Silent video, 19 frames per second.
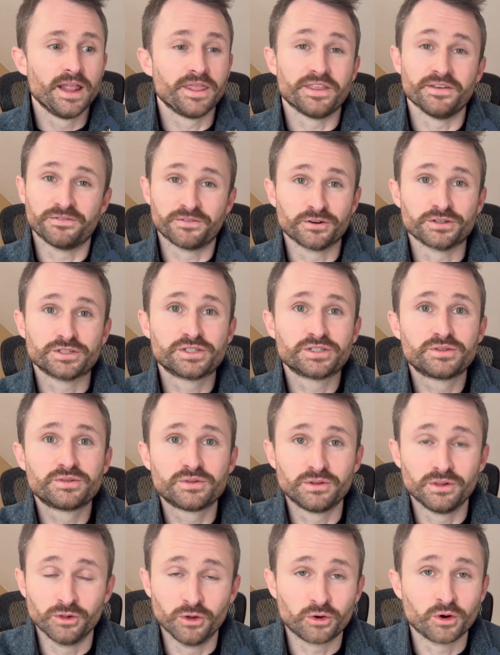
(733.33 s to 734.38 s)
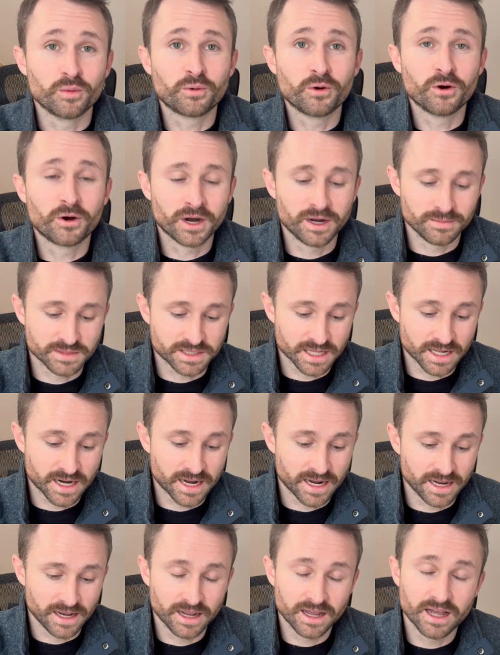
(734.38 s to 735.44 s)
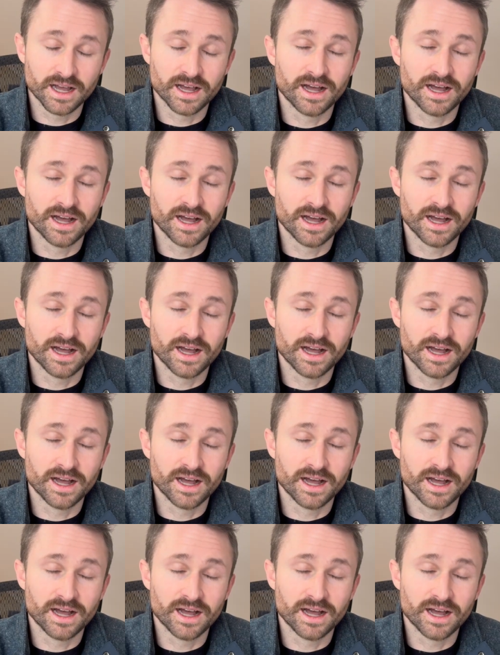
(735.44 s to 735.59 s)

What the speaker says: the first local programs that I